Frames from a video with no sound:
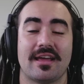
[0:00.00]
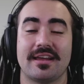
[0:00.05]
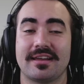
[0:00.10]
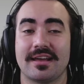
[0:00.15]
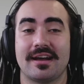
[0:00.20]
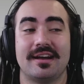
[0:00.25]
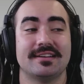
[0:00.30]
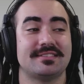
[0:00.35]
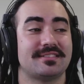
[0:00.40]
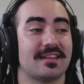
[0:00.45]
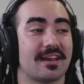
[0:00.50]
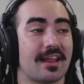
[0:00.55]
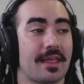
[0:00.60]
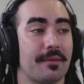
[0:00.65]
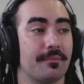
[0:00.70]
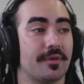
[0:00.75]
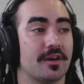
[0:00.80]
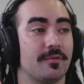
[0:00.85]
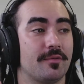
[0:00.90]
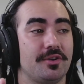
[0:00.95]
Hey guys, today
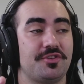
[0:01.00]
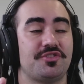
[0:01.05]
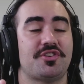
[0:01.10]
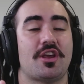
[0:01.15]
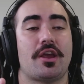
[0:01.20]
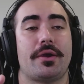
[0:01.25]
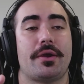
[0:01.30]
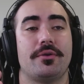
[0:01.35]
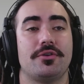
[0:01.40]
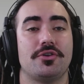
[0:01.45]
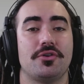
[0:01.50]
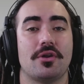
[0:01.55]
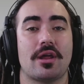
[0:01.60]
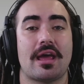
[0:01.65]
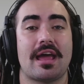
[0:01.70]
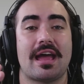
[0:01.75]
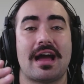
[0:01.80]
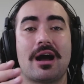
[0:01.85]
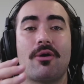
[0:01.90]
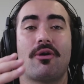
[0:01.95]
I'm going to be sharing
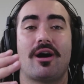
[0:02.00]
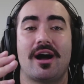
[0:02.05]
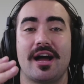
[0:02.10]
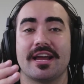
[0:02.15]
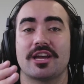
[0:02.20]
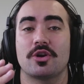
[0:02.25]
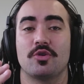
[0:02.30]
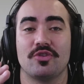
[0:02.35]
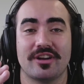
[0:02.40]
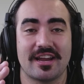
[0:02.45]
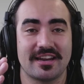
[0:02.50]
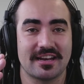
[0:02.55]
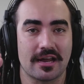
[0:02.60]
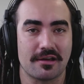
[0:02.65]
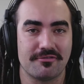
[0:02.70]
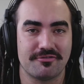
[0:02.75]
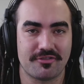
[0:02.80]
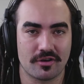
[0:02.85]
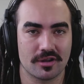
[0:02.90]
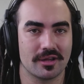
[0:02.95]
how I create a
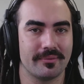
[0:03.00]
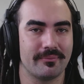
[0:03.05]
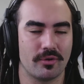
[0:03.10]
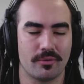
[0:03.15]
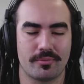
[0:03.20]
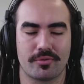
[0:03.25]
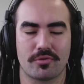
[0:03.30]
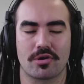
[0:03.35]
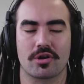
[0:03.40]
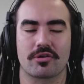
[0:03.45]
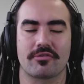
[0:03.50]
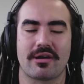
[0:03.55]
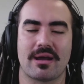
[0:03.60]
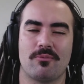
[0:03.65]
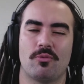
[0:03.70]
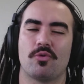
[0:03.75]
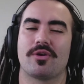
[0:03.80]
volleyball program,